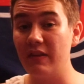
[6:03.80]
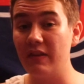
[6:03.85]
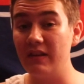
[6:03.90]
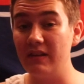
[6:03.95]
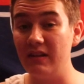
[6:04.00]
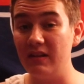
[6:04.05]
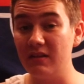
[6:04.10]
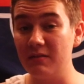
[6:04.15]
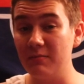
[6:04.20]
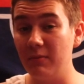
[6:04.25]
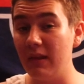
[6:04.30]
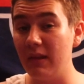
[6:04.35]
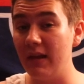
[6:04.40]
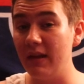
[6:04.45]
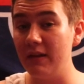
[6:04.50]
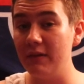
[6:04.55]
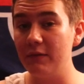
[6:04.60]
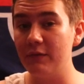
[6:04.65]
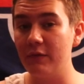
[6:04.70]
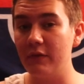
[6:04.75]
of ideas
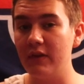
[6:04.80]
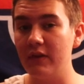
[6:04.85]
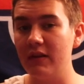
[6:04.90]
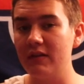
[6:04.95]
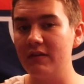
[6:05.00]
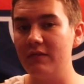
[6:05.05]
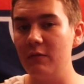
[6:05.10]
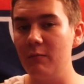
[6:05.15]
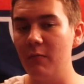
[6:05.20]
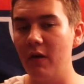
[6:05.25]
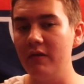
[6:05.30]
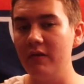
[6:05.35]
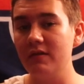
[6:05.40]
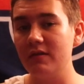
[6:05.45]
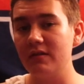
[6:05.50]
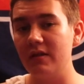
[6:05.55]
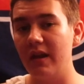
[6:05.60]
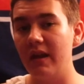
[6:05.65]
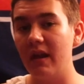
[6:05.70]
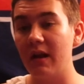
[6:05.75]
planned for the next few
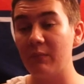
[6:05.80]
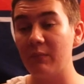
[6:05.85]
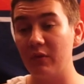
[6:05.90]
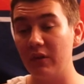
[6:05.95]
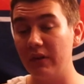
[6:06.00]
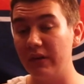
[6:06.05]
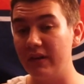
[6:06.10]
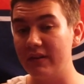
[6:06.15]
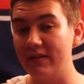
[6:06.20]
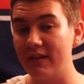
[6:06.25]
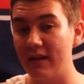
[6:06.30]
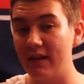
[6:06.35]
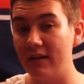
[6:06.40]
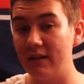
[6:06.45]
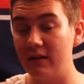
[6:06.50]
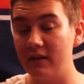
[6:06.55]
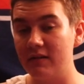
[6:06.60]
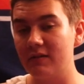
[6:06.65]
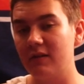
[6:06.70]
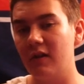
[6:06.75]
months, and I'm really excited
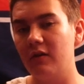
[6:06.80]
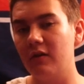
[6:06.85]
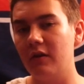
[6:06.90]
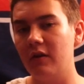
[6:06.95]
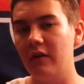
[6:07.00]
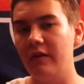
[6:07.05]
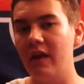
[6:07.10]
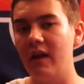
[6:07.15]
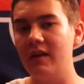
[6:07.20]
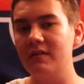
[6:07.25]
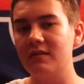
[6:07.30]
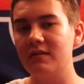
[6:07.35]
to get started on that,